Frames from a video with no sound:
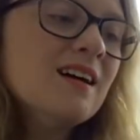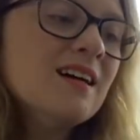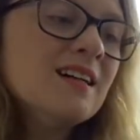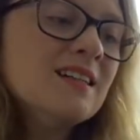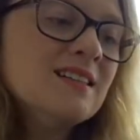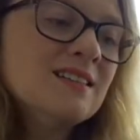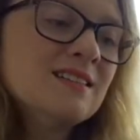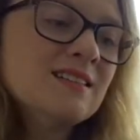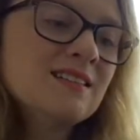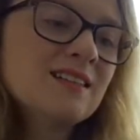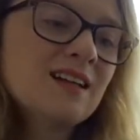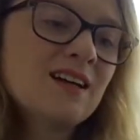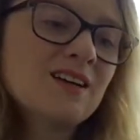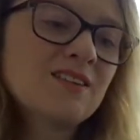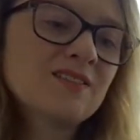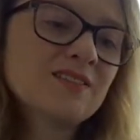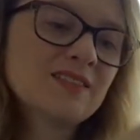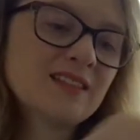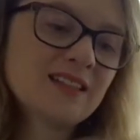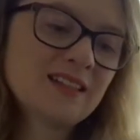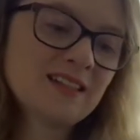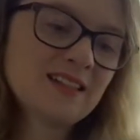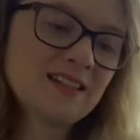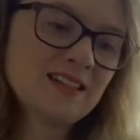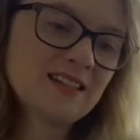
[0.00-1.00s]
I love
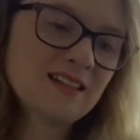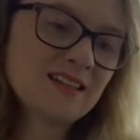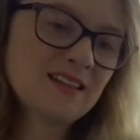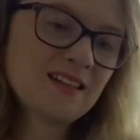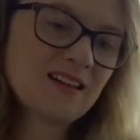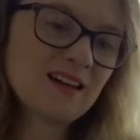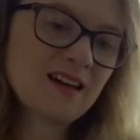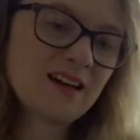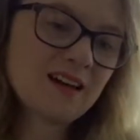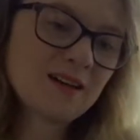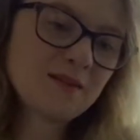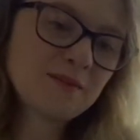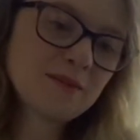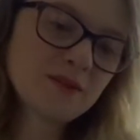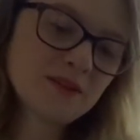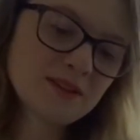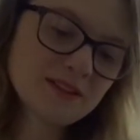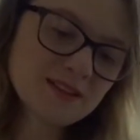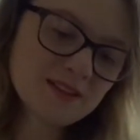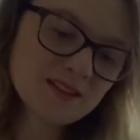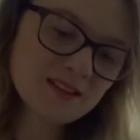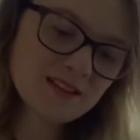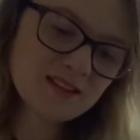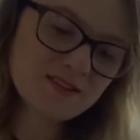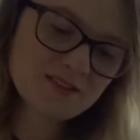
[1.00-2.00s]
it. I am going
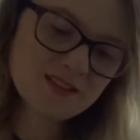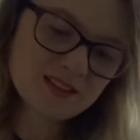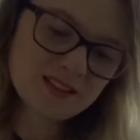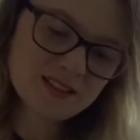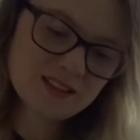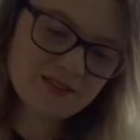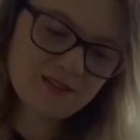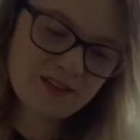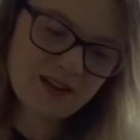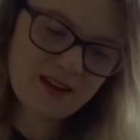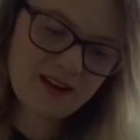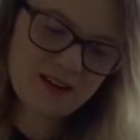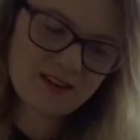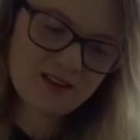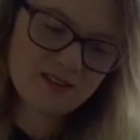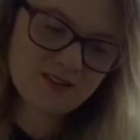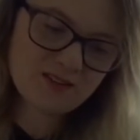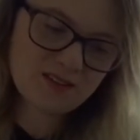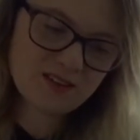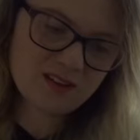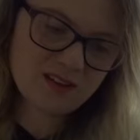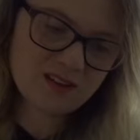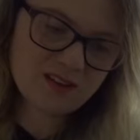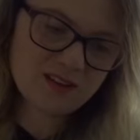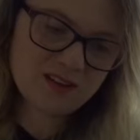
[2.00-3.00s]
to love this
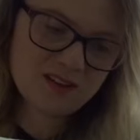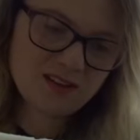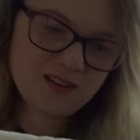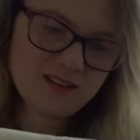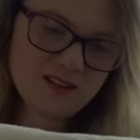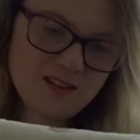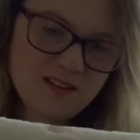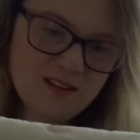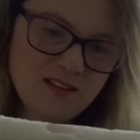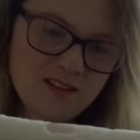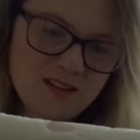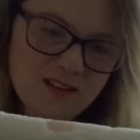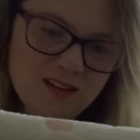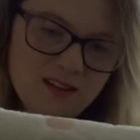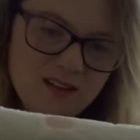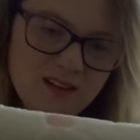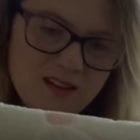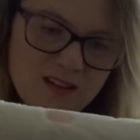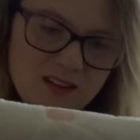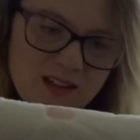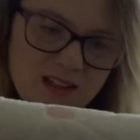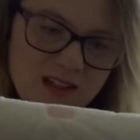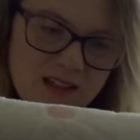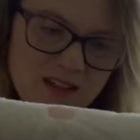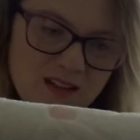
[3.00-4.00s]
forever.
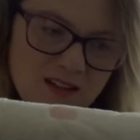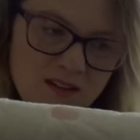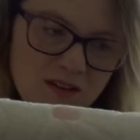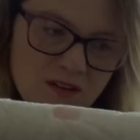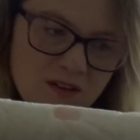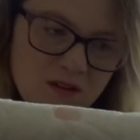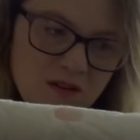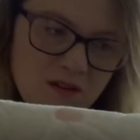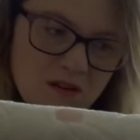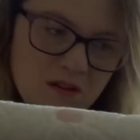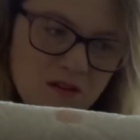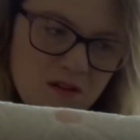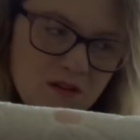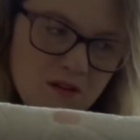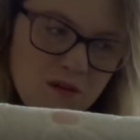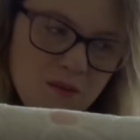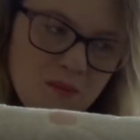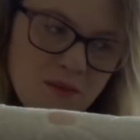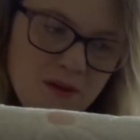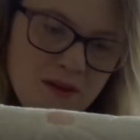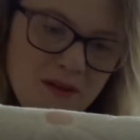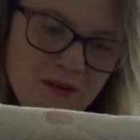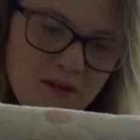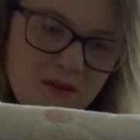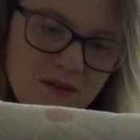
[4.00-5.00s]
Oh
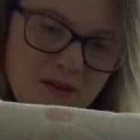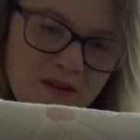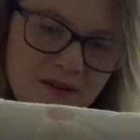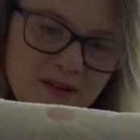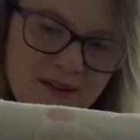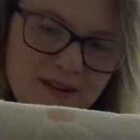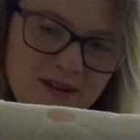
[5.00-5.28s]
my God.